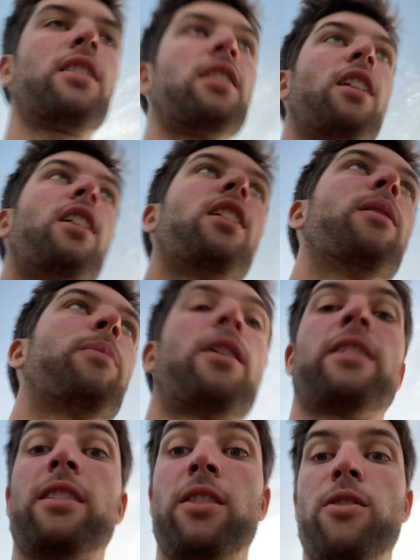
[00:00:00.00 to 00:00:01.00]
Uh, I'll probably
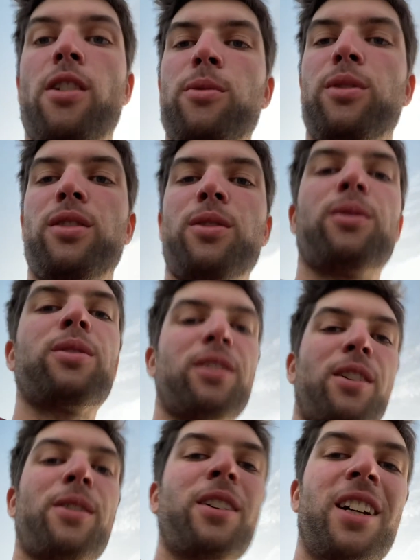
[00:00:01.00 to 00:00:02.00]
get the drone too,
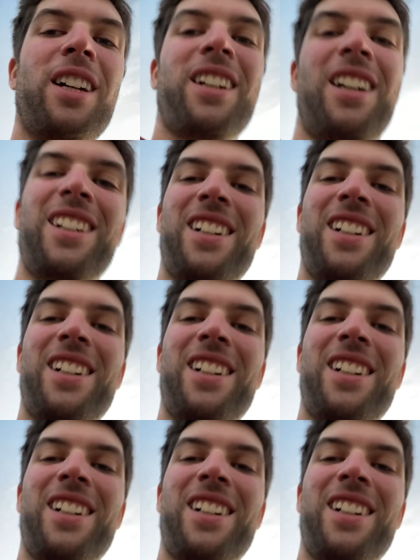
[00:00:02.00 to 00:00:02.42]
so uh,